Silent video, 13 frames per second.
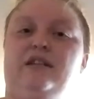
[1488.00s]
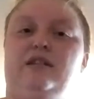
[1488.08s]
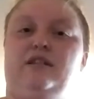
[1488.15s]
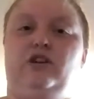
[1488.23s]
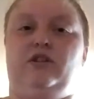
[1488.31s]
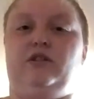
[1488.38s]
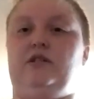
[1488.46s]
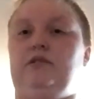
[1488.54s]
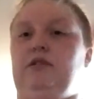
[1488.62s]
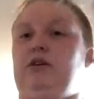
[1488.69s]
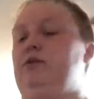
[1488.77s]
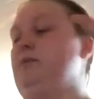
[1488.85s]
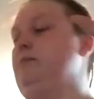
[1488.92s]
It's just
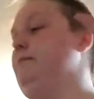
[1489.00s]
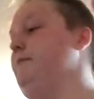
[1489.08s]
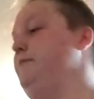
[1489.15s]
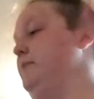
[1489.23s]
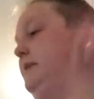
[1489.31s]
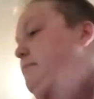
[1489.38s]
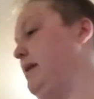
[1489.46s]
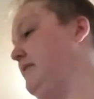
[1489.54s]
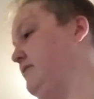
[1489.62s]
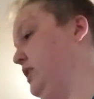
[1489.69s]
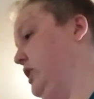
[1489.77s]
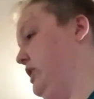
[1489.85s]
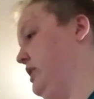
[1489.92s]
little pet
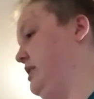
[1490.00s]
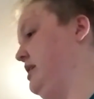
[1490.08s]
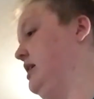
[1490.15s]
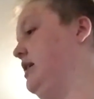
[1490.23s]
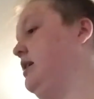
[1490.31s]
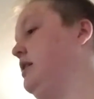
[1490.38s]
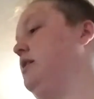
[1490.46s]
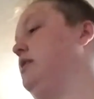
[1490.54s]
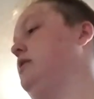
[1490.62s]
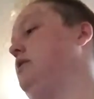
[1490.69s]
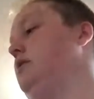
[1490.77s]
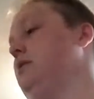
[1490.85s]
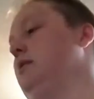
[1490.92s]
vlogs.
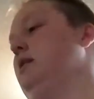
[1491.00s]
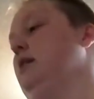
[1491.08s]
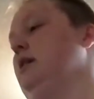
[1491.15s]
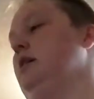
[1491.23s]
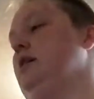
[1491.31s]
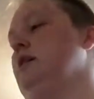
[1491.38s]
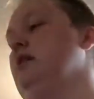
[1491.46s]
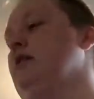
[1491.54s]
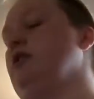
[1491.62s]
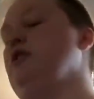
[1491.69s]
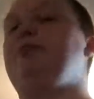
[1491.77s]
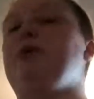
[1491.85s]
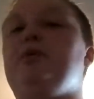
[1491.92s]

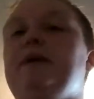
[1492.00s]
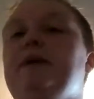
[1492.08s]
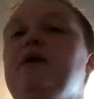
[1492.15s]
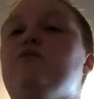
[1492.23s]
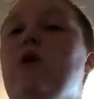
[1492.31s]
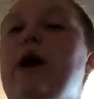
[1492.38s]
They're pooping